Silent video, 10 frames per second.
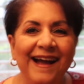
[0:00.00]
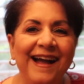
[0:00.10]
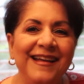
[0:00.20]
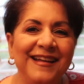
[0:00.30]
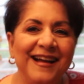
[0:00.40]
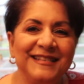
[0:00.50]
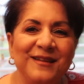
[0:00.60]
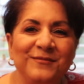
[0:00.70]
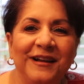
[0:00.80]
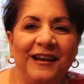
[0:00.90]
Hi guys,
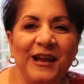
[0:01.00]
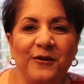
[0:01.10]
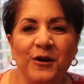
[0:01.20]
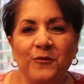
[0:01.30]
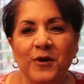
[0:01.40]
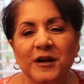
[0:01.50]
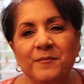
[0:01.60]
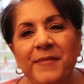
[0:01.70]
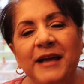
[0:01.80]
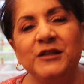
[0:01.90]
I'm Clara.
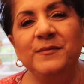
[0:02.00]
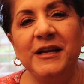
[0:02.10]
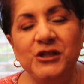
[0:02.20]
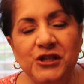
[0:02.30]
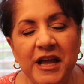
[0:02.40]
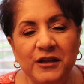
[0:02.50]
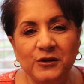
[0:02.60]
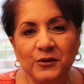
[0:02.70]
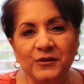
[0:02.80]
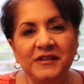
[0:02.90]
Welcome back to my
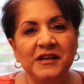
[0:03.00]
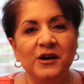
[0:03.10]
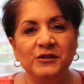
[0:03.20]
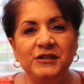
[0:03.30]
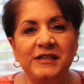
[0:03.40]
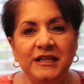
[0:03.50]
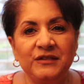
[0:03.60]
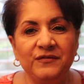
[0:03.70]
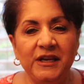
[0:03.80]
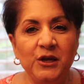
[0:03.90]
channel.
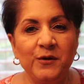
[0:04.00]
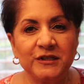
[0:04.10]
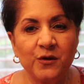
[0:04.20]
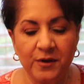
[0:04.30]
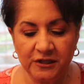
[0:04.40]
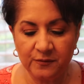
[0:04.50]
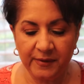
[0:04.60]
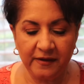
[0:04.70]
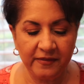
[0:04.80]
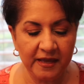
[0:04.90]
Today's video is going to
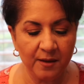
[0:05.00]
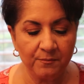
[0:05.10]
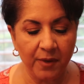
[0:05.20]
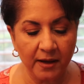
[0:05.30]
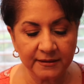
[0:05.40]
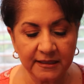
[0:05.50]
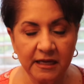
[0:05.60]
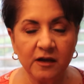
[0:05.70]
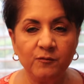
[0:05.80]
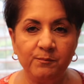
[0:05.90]
be the
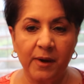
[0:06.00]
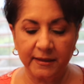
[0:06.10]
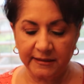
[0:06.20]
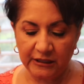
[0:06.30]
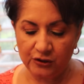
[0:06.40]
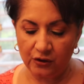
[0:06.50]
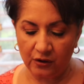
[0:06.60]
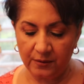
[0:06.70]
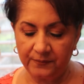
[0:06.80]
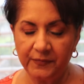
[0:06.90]
unboxing of
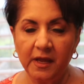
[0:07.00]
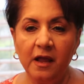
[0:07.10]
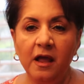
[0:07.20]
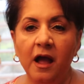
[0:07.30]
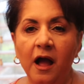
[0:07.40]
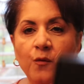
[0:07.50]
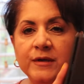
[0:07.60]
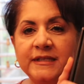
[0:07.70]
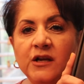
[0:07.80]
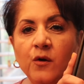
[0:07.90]
Boxycharm. I
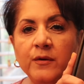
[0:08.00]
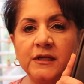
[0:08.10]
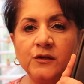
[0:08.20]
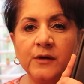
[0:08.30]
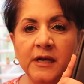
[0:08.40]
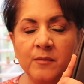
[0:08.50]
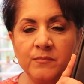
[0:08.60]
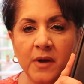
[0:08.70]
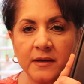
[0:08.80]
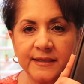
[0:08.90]
wasn't going to do an
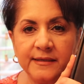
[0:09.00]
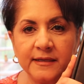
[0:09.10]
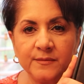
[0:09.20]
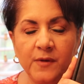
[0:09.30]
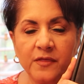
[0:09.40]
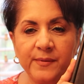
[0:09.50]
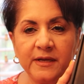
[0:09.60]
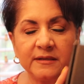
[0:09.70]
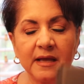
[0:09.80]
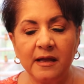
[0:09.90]
unboxing this month
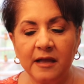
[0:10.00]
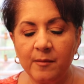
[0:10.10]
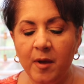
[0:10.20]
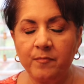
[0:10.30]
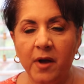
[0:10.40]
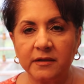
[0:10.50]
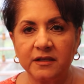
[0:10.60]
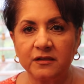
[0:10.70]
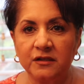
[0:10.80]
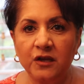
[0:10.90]
because I got my
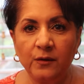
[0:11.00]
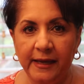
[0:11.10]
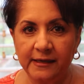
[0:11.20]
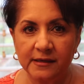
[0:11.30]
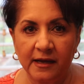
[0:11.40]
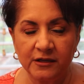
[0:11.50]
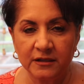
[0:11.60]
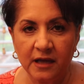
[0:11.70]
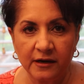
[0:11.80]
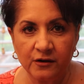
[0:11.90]
box so late. I
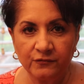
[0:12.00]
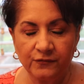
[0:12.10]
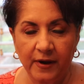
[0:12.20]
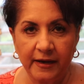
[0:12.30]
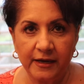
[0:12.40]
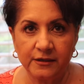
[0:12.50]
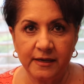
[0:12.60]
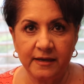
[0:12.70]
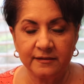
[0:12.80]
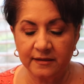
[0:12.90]
just got it on Friday.
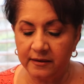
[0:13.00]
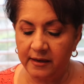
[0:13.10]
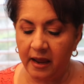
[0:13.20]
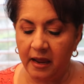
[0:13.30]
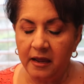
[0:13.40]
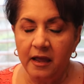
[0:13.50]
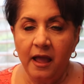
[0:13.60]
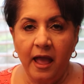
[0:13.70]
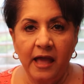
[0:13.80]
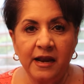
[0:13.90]
Today is Sunday.
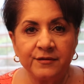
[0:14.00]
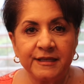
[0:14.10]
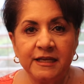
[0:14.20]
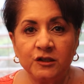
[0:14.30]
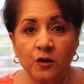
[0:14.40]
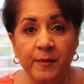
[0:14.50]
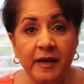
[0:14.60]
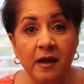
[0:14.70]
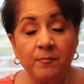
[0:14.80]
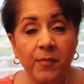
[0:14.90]
And I've seen so
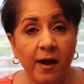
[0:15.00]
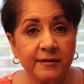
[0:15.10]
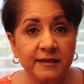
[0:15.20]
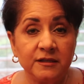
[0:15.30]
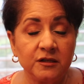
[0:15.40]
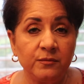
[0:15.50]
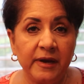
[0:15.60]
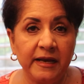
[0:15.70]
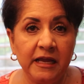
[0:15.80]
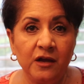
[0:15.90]
many unboxings
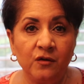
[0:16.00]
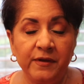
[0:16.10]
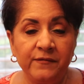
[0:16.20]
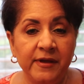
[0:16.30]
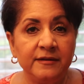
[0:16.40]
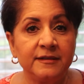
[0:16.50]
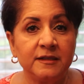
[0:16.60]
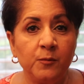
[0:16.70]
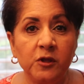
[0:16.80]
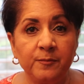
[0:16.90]
already of even
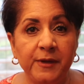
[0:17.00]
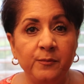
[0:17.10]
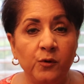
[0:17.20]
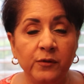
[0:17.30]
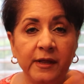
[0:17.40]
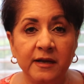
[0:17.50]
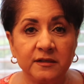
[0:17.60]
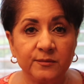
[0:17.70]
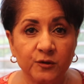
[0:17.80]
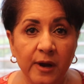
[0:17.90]
some of the people that I
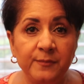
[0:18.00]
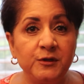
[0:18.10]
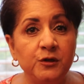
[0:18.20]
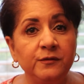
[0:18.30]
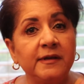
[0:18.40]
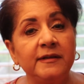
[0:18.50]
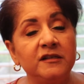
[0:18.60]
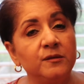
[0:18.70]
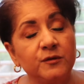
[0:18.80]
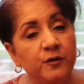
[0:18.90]
subscribe to, that they
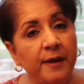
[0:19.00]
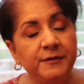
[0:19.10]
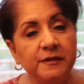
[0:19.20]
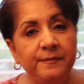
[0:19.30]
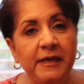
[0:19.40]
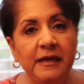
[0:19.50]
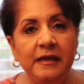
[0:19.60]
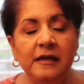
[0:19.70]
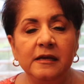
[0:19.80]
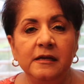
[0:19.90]
subscribed to
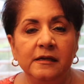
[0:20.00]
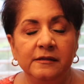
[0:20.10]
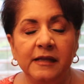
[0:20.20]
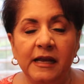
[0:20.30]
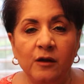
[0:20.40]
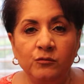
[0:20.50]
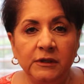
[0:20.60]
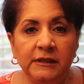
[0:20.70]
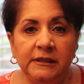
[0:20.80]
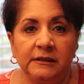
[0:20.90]
me, that I
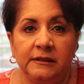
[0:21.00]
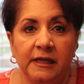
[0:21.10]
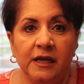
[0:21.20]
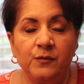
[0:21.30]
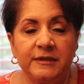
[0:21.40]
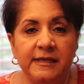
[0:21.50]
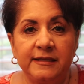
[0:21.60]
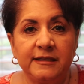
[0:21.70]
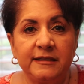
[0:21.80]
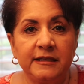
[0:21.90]
really didn't think it was
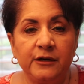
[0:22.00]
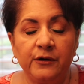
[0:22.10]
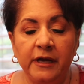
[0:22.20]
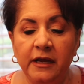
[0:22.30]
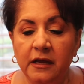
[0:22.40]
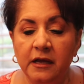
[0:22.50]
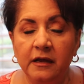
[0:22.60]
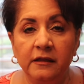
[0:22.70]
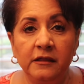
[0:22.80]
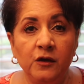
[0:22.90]
necessary.
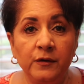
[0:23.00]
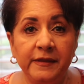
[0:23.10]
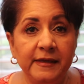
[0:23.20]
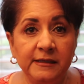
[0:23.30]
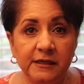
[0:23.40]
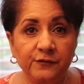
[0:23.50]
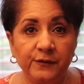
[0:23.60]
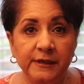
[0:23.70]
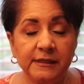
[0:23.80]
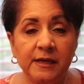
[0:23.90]
The only thing
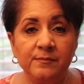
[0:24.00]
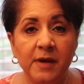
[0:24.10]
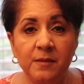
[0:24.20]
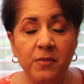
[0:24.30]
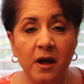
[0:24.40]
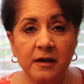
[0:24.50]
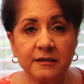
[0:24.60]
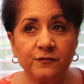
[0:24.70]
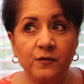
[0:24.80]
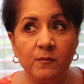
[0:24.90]
different in my
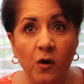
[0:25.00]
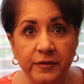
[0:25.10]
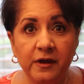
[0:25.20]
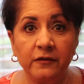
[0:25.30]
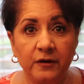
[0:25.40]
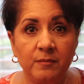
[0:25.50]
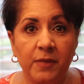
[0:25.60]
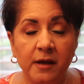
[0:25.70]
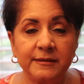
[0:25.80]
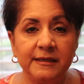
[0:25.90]
box from all the other
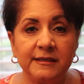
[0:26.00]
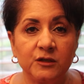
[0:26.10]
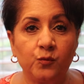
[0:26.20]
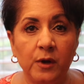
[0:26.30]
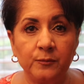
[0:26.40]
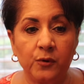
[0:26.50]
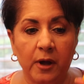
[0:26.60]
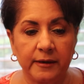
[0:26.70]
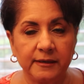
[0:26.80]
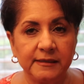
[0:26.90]
unboxings is one
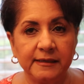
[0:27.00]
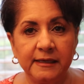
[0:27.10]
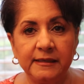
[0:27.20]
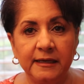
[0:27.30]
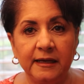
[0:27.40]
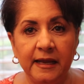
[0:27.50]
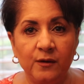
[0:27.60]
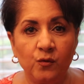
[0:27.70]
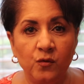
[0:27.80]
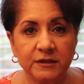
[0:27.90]
product. I did
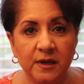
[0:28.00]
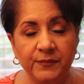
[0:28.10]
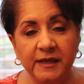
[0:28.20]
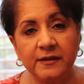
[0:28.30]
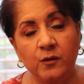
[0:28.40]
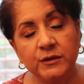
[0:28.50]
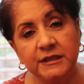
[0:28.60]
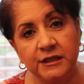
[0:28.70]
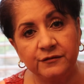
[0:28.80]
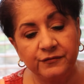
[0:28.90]
get something that
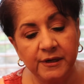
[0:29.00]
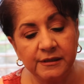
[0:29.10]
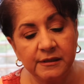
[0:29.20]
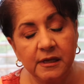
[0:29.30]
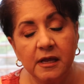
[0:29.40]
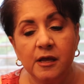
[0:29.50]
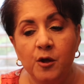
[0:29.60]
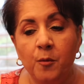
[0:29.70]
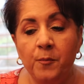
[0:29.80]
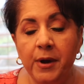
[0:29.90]
was different,
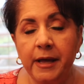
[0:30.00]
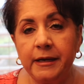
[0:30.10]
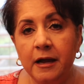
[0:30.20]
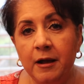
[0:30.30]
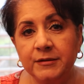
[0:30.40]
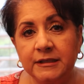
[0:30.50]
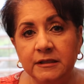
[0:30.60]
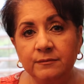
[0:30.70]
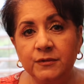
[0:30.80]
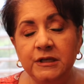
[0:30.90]
but
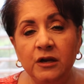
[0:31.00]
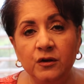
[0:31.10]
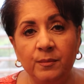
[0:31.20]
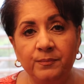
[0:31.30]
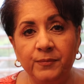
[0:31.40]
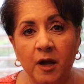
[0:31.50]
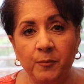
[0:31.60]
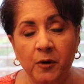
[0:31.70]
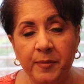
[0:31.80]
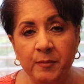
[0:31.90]
you know, a
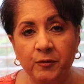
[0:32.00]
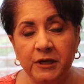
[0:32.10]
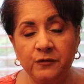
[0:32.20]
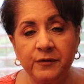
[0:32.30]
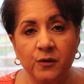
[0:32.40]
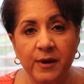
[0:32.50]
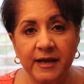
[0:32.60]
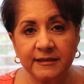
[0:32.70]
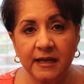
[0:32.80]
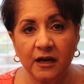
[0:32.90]
couple of people did
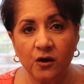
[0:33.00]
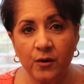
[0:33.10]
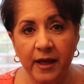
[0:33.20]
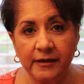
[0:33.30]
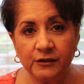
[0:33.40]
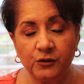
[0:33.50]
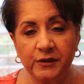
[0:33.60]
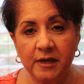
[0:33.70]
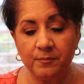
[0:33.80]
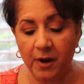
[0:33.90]
request that I go ahead and do
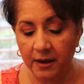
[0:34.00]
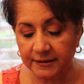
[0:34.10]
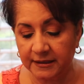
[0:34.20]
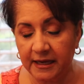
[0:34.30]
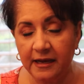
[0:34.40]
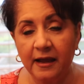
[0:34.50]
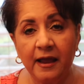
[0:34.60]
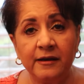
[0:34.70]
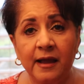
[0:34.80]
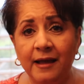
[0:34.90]
the unboxing,
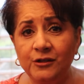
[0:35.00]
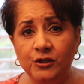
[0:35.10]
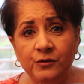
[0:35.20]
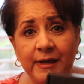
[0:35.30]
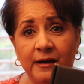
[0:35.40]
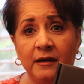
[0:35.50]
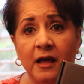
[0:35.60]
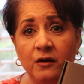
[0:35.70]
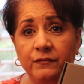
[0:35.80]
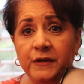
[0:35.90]
and I do get a
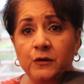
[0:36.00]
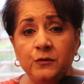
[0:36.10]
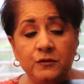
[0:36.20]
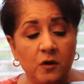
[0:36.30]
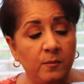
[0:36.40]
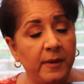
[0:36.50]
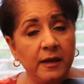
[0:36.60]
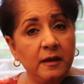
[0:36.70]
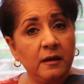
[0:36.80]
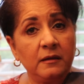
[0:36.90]
lot of views on
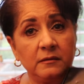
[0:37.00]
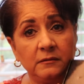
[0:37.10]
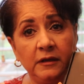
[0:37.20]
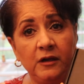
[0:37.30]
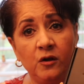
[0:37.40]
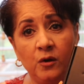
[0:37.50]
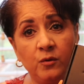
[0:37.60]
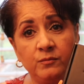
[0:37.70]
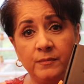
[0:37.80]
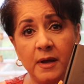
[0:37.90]
my you
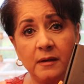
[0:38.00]
know,